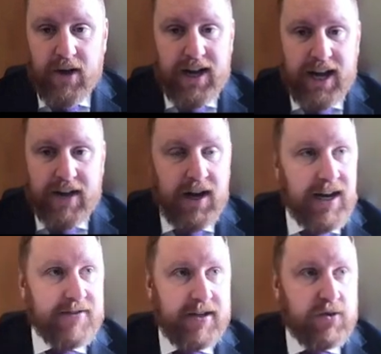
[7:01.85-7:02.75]
I
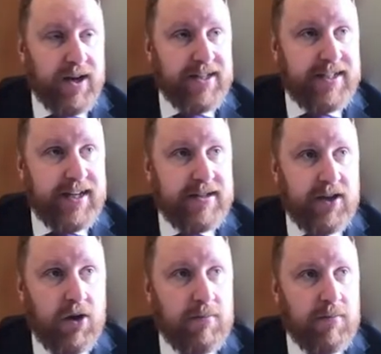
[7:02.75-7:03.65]
left here 20 years
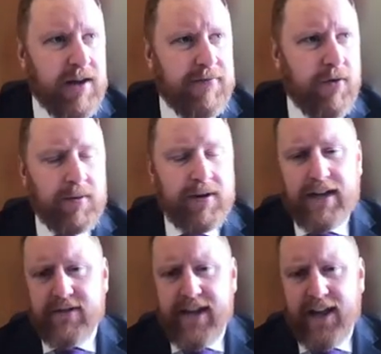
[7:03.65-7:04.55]
ago, and my form
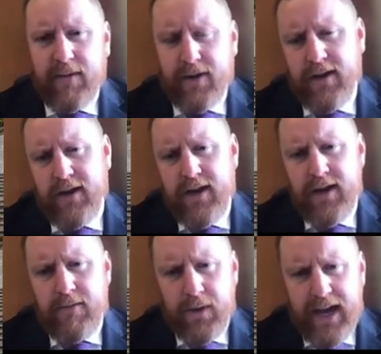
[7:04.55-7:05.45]
class was Elmer,
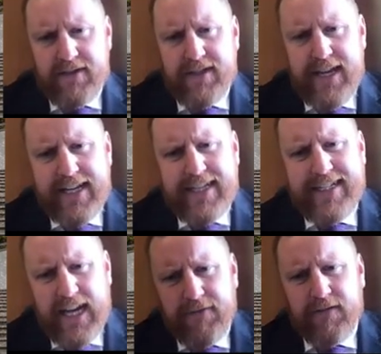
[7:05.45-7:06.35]
but we have six
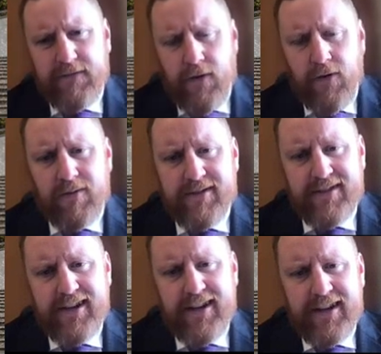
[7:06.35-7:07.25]
different
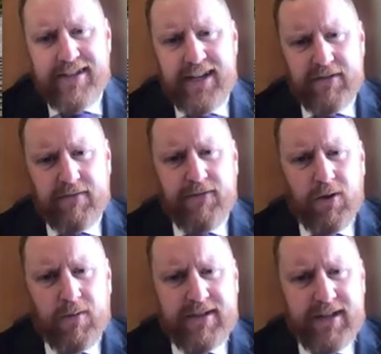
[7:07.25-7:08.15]
forms,
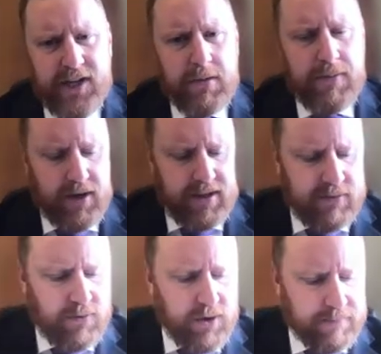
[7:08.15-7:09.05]
and you'll be put into